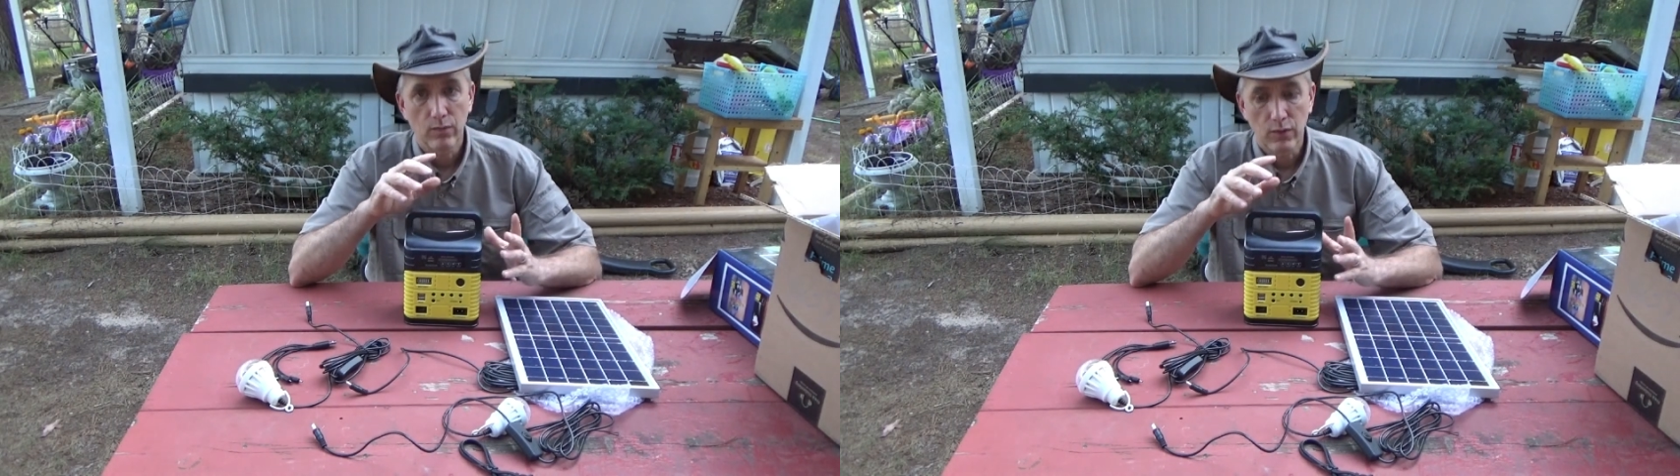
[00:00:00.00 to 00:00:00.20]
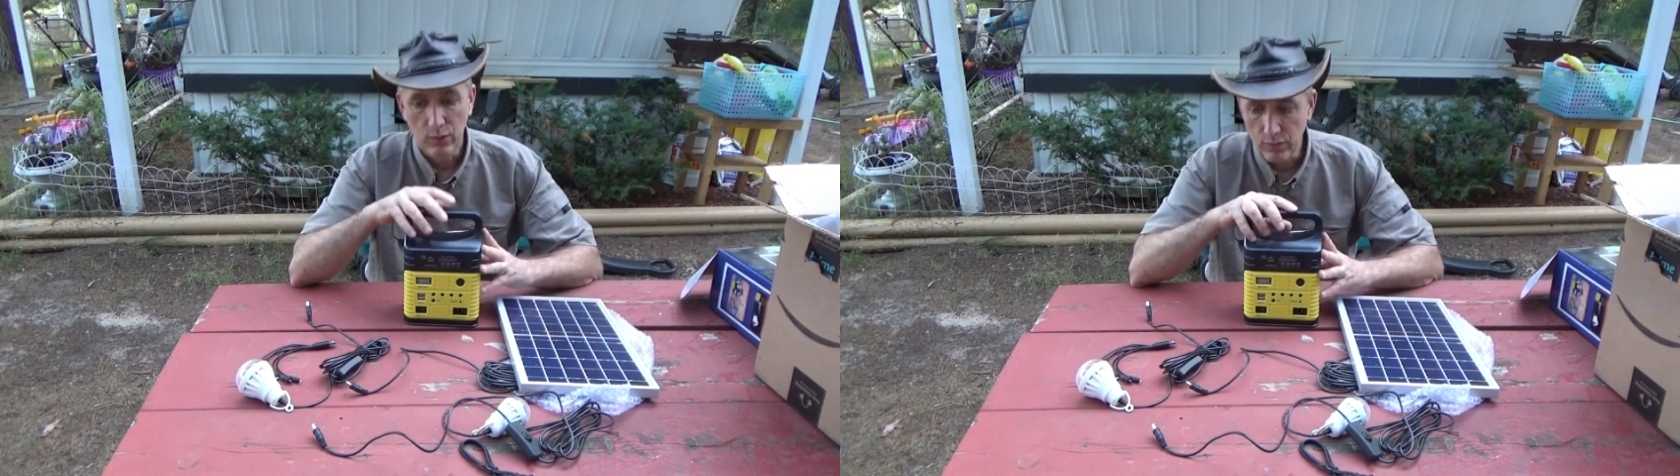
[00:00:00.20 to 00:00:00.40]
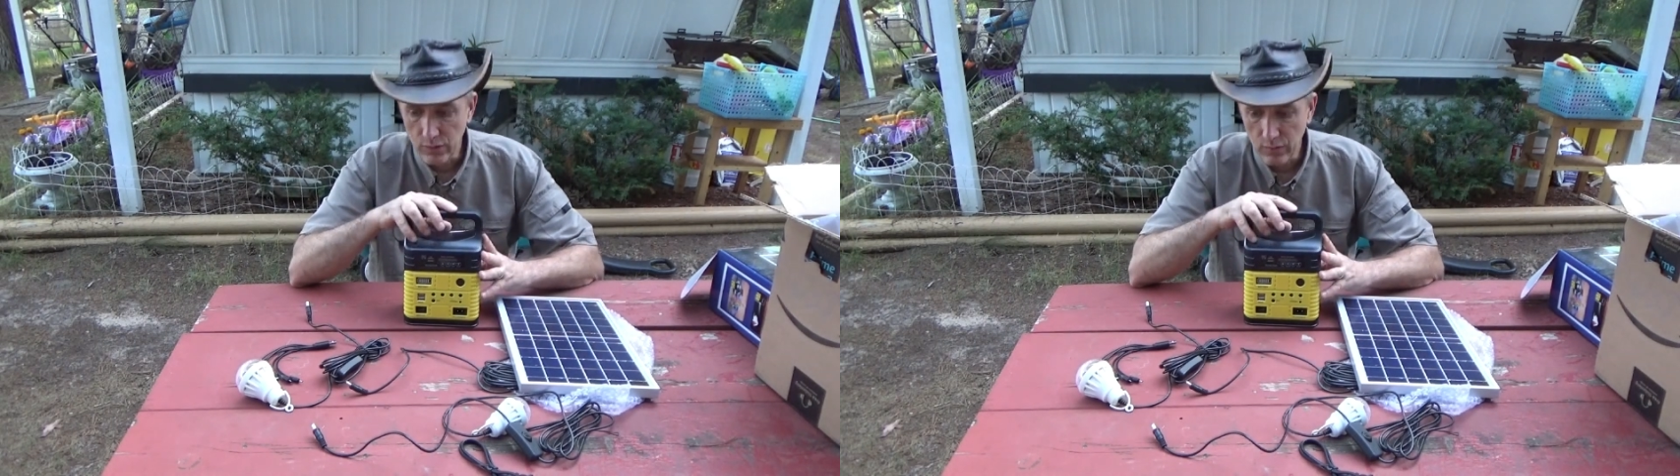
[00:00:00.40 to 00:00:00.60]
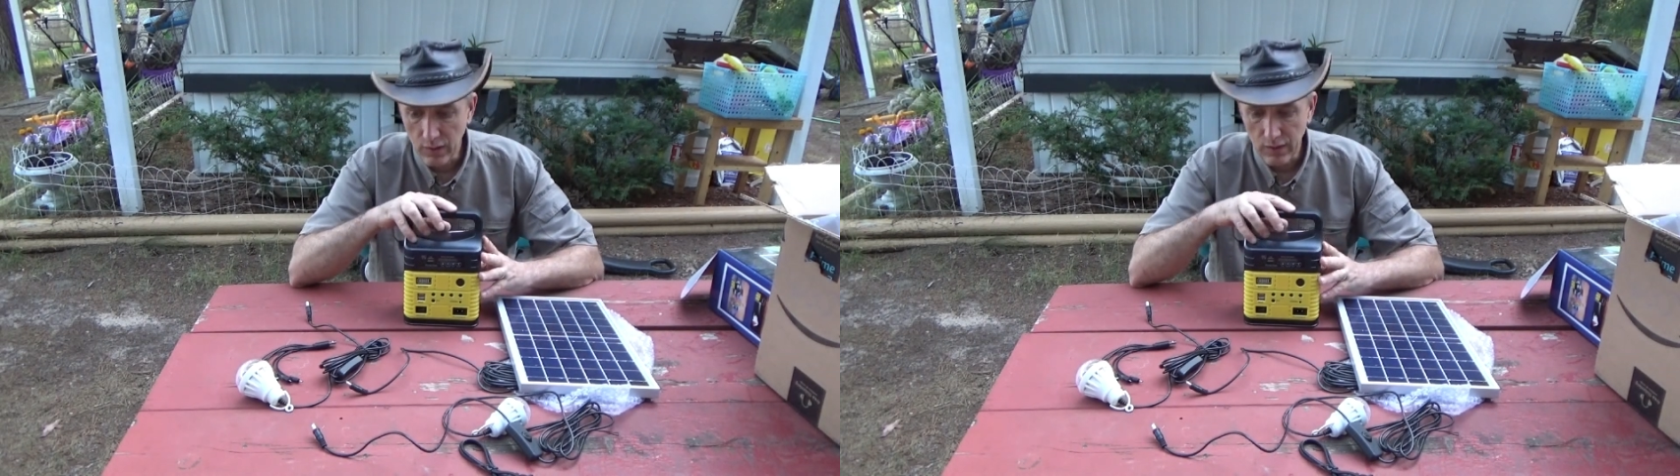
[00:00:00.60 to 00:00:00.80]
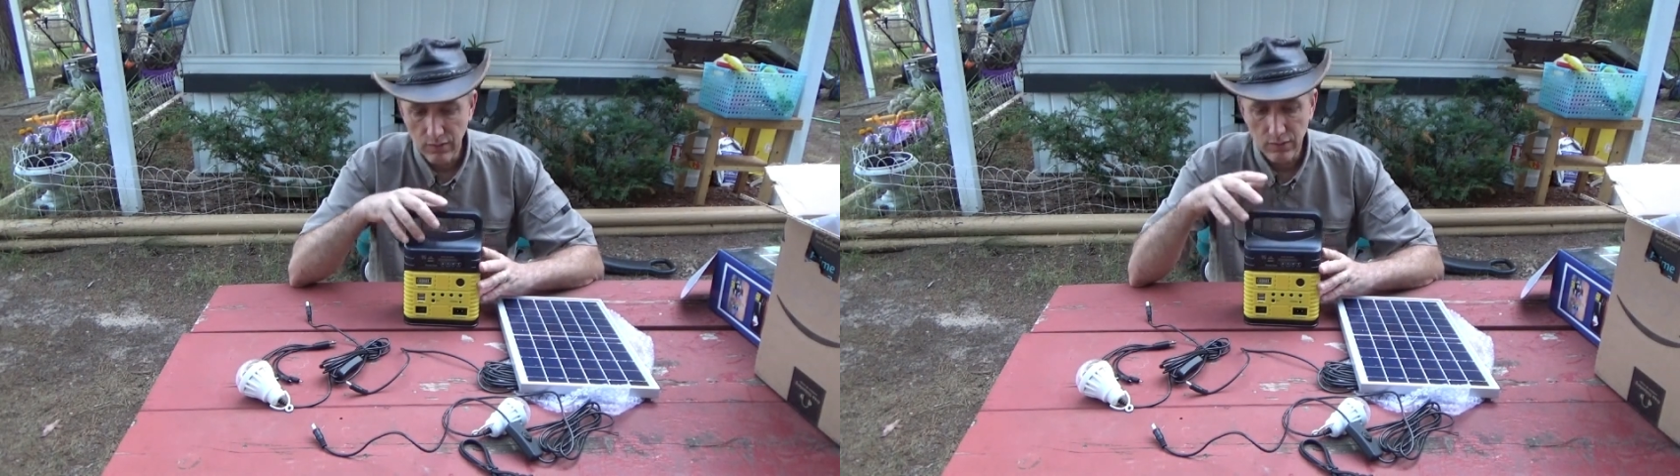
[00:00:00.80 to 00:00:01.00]
Use your
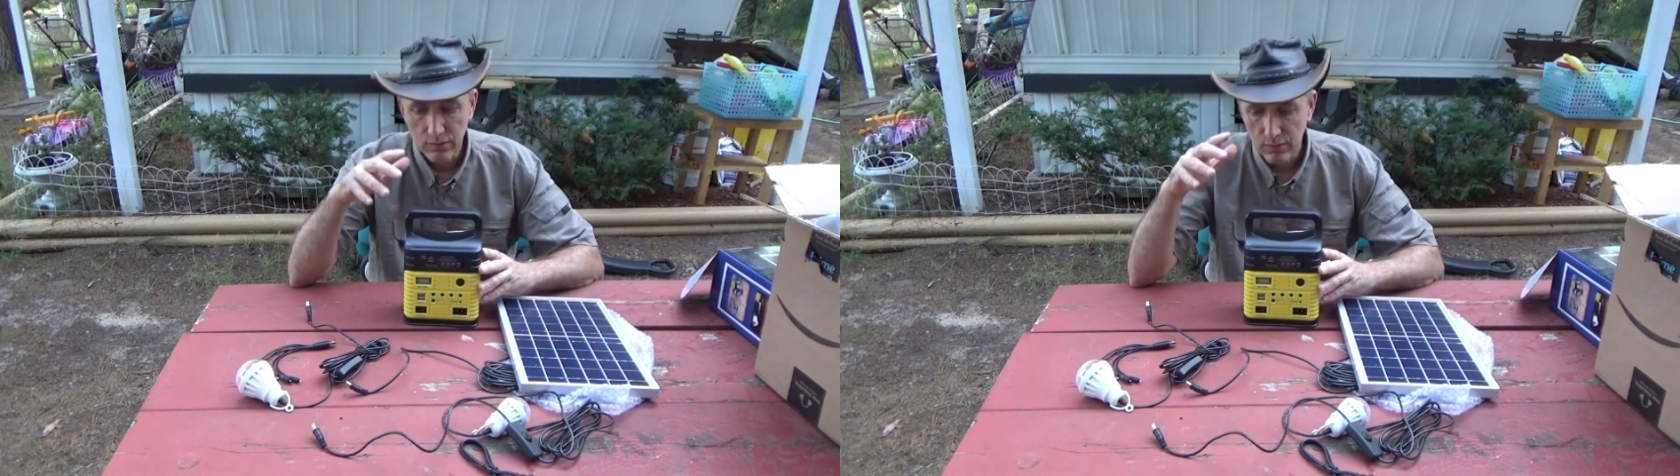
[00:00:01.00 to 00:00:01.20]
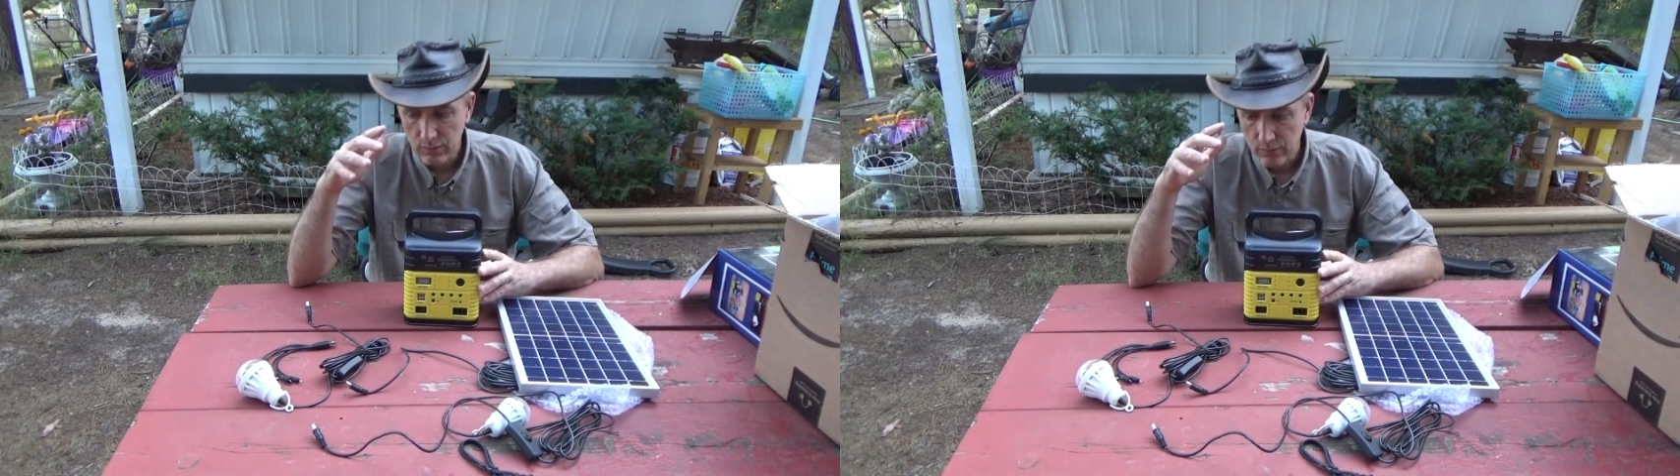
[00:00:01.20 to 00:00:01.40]
lights,